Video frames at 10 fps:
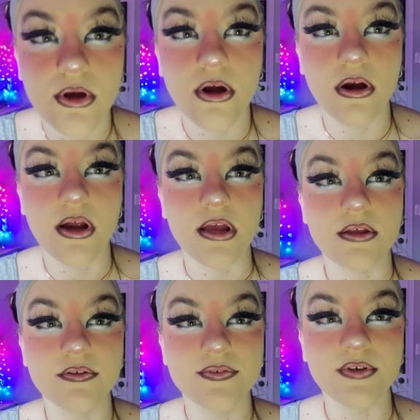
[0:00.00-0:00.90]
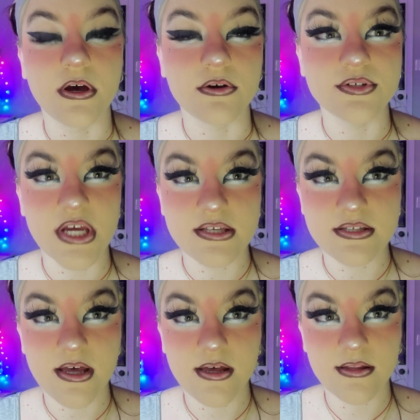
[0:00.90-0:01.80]
All right, so
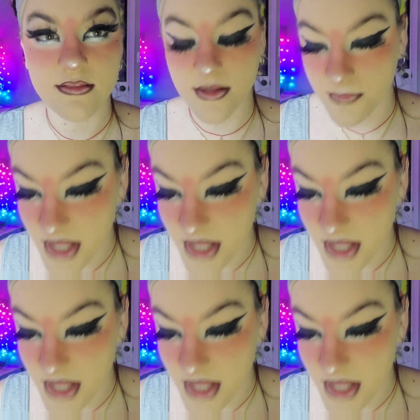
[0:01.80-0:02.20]
Chestnut lip